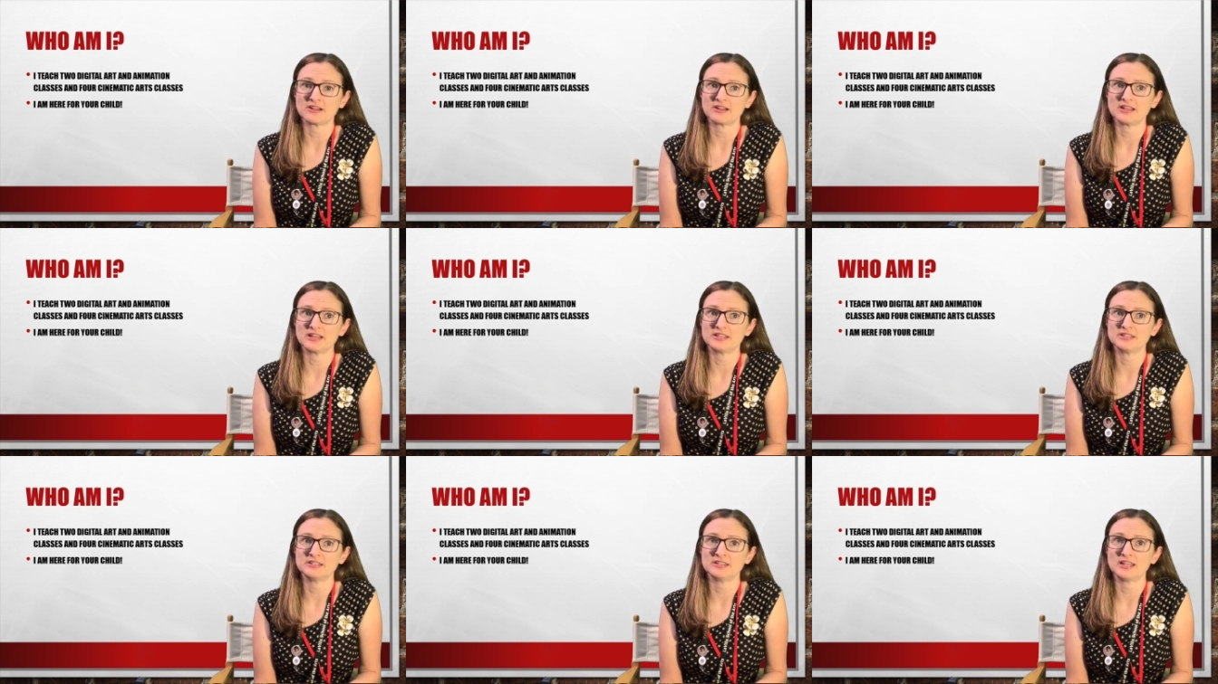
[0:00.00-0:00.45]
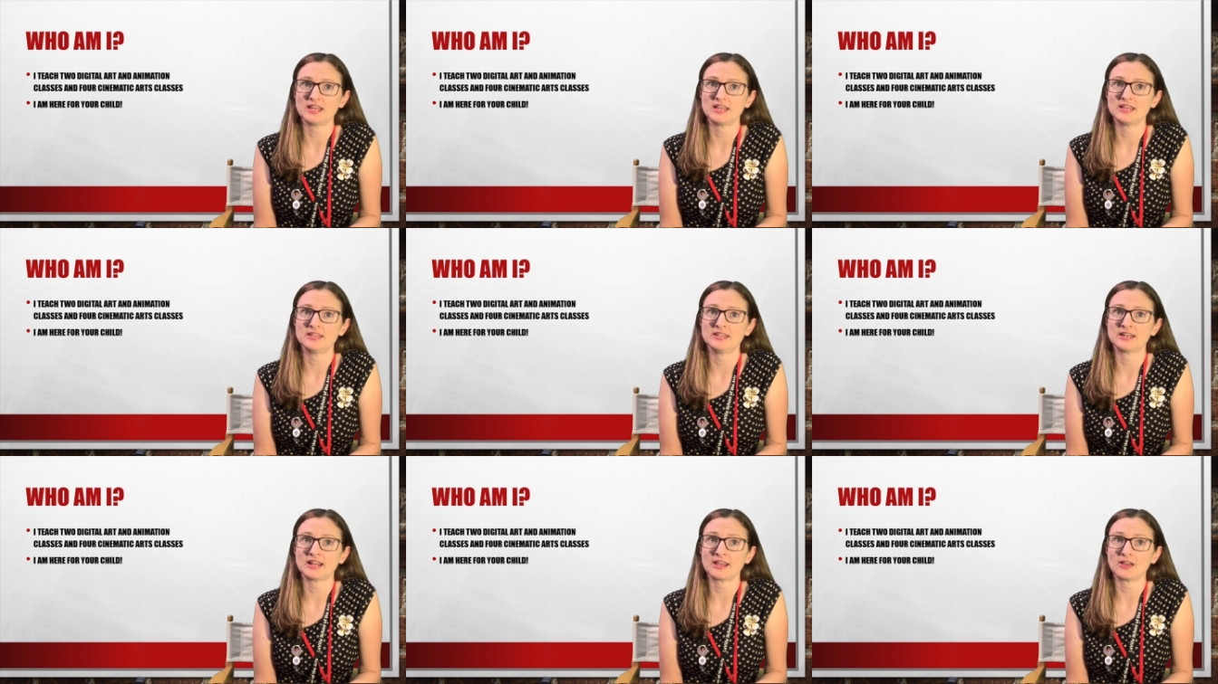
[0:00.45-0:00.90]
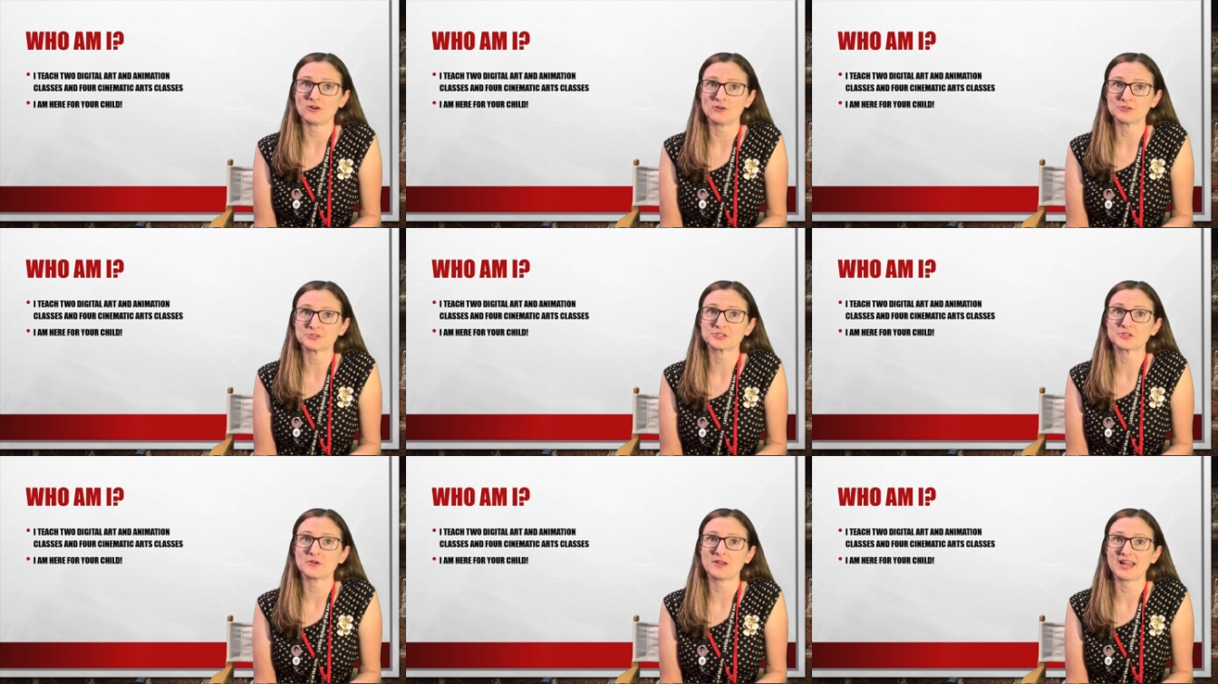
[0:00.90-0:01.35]
And I
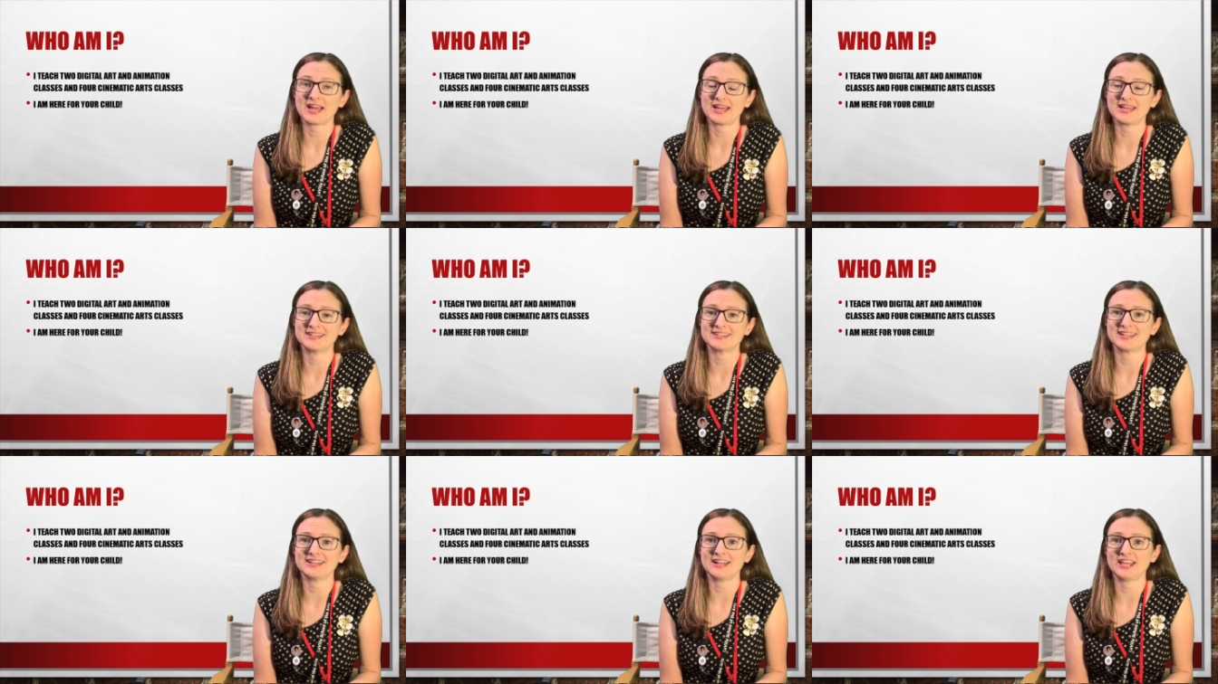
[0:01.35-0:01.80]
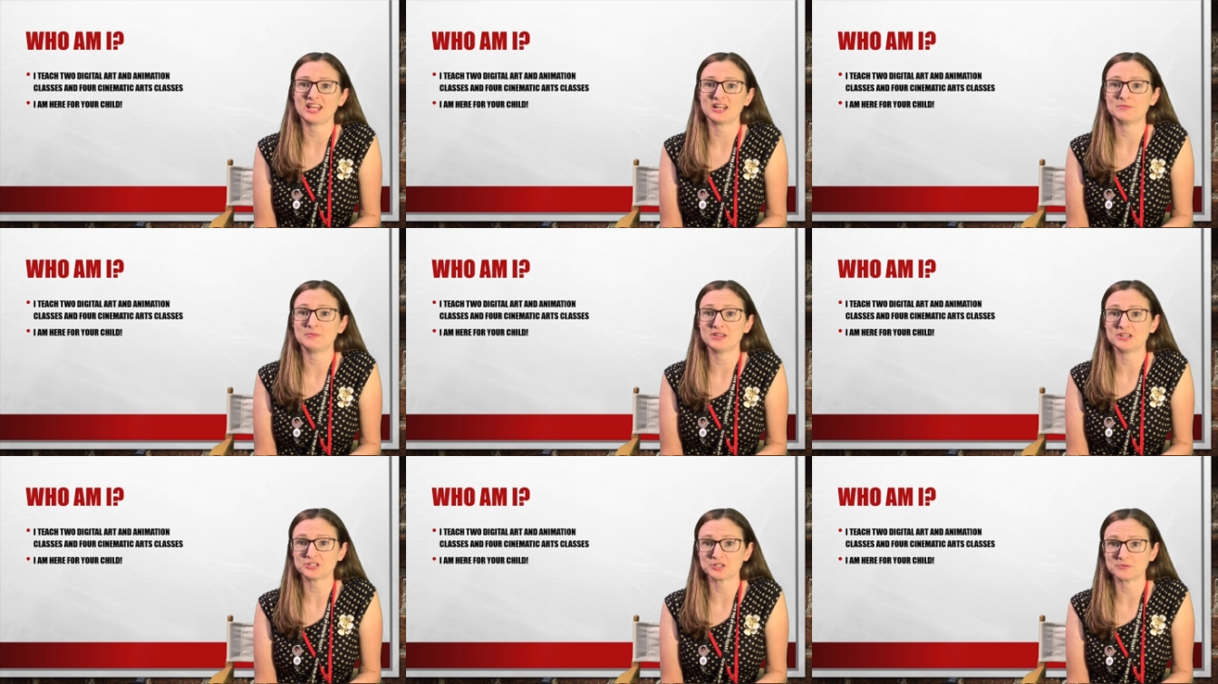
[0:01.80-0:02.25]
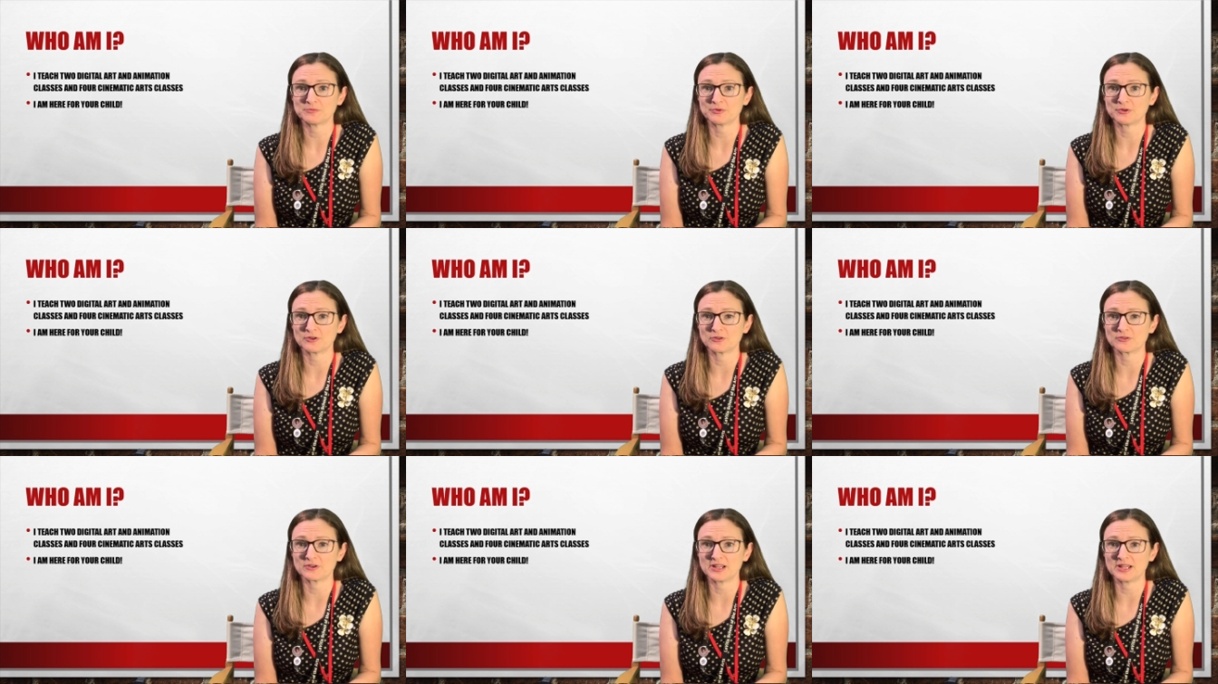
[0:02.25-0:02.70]
also had an animation
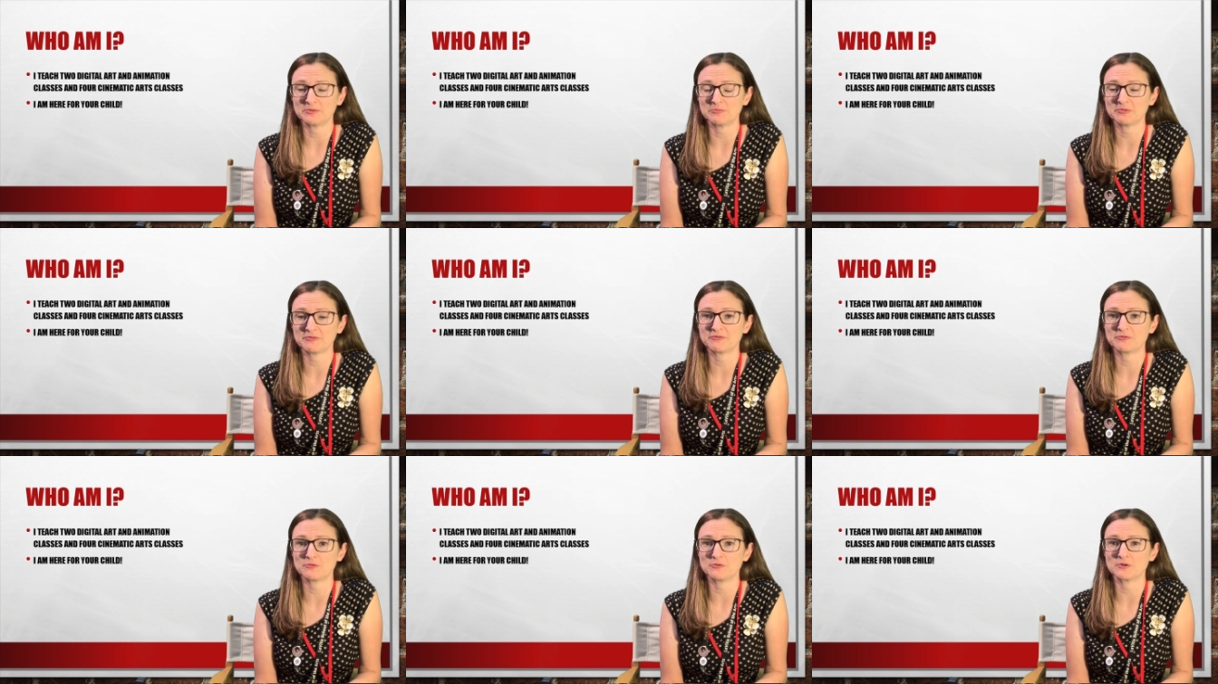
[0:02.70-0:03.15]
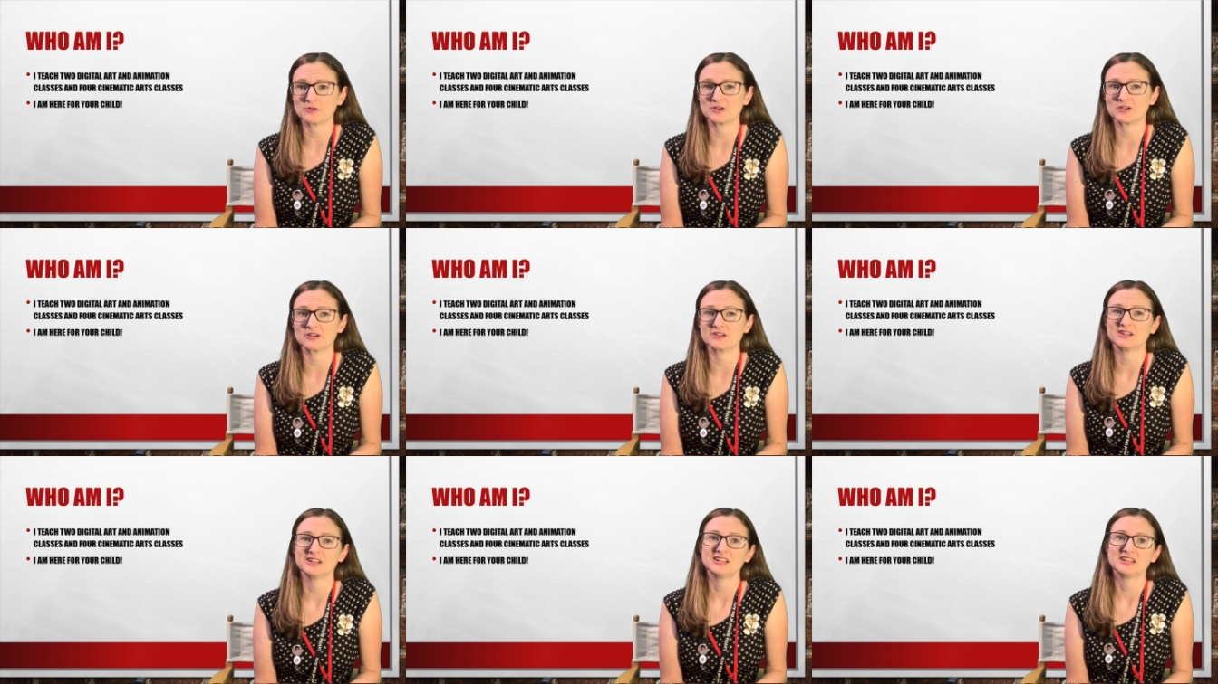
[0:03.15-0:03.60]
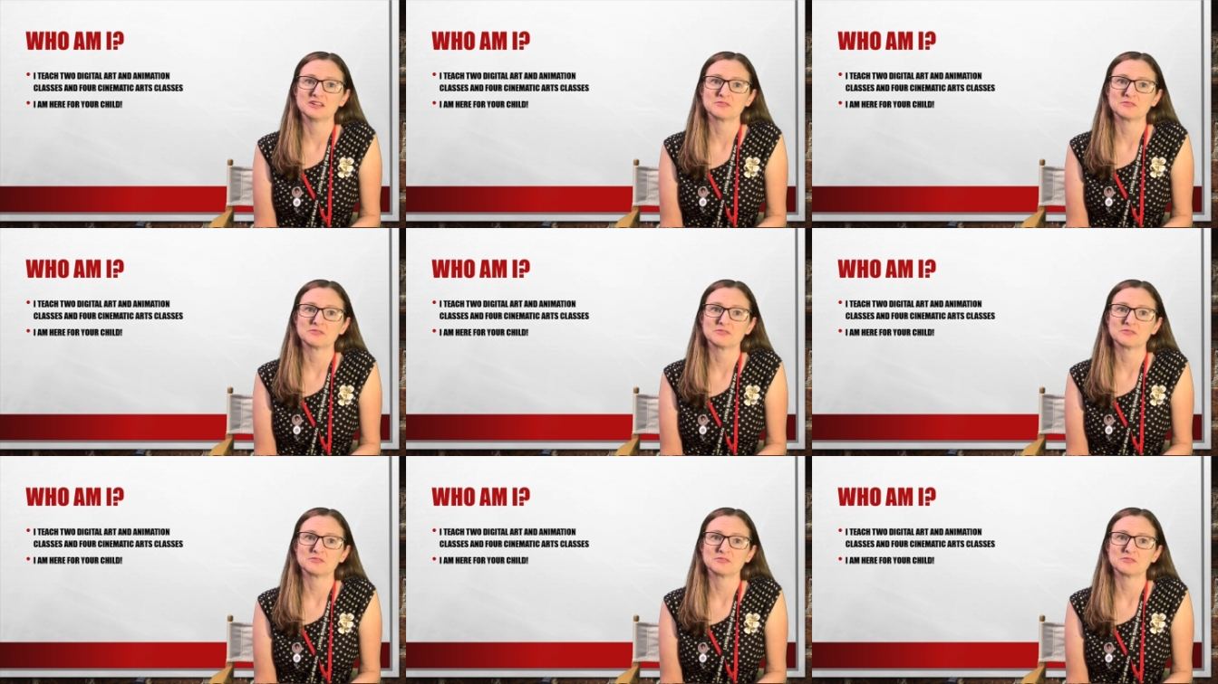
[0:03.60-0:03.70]
program for